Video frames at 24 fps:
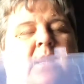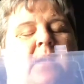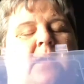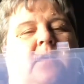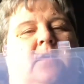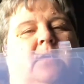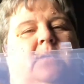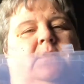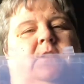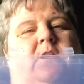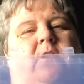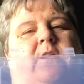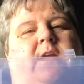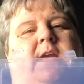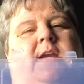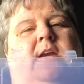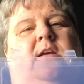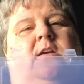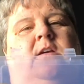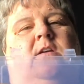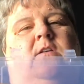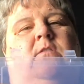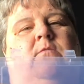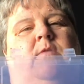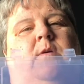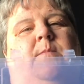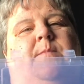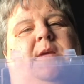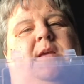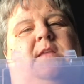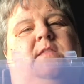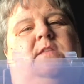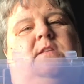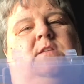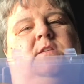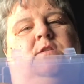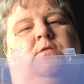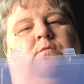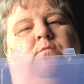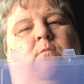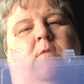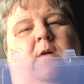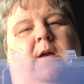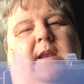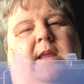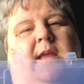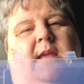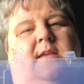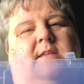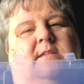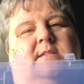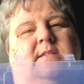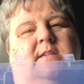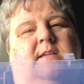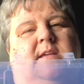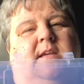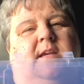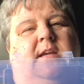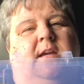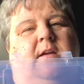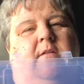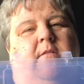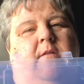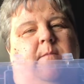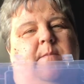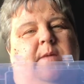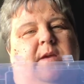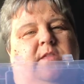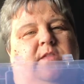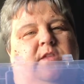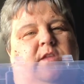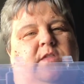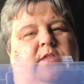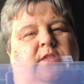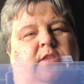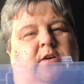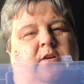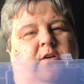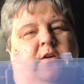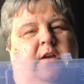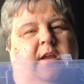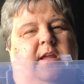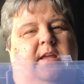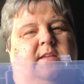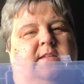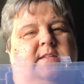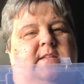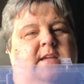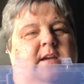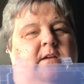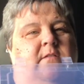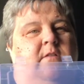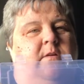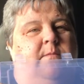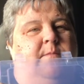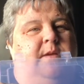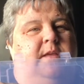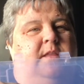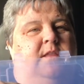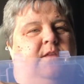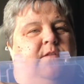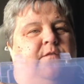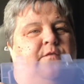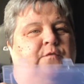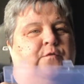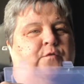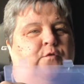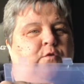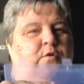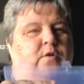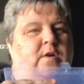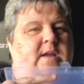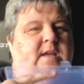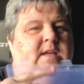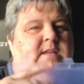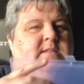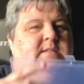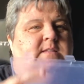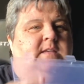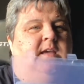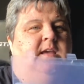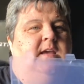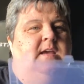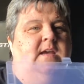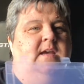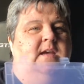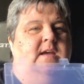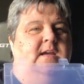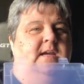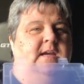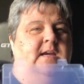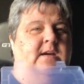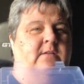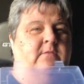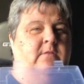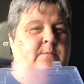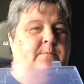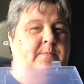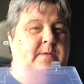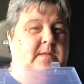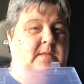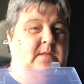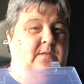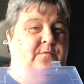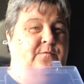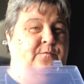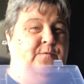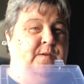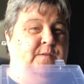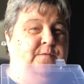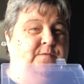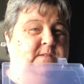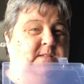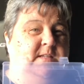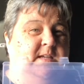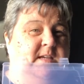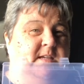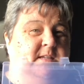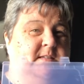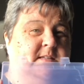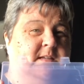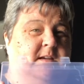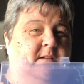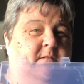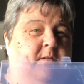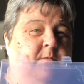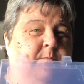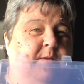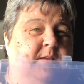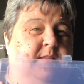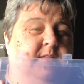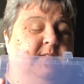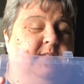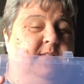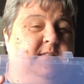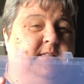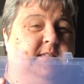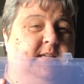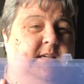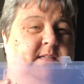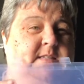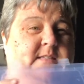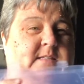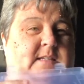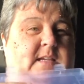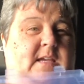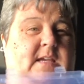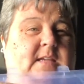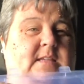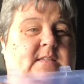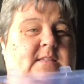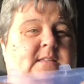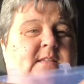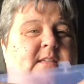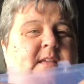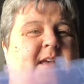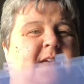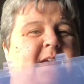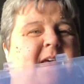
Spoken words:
So here would be the 20s, here would be the 30s, here would be the 40s, here would be the 50s, here would be the 60s.